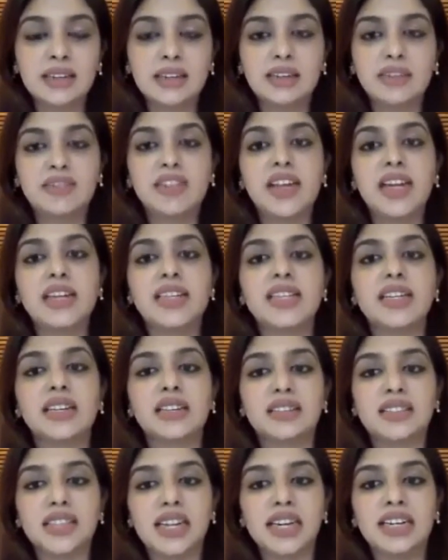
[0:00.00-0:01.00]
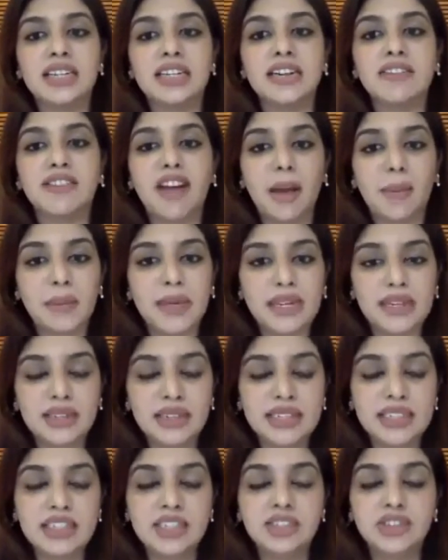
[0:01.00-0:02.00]
If there is a genetic family,
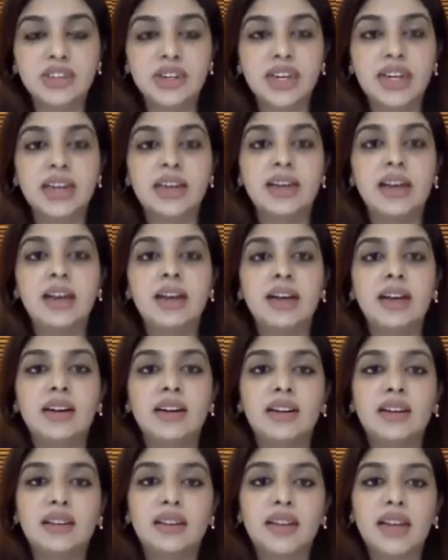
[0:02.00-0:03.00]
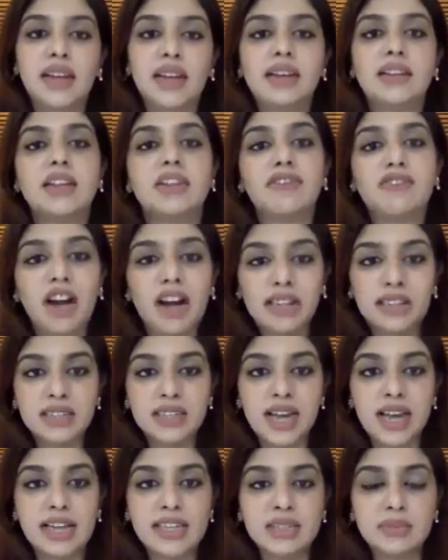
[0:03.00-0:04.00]
like the father
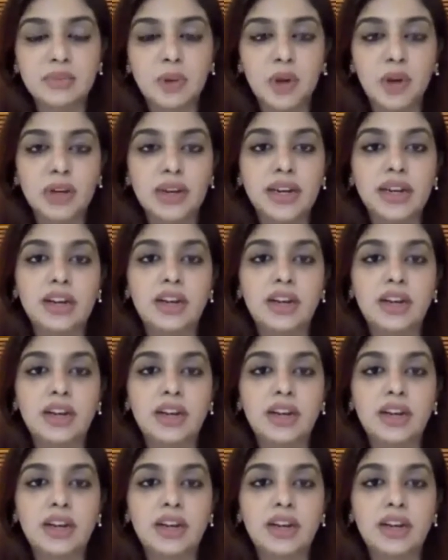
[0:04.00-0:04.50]
has balding,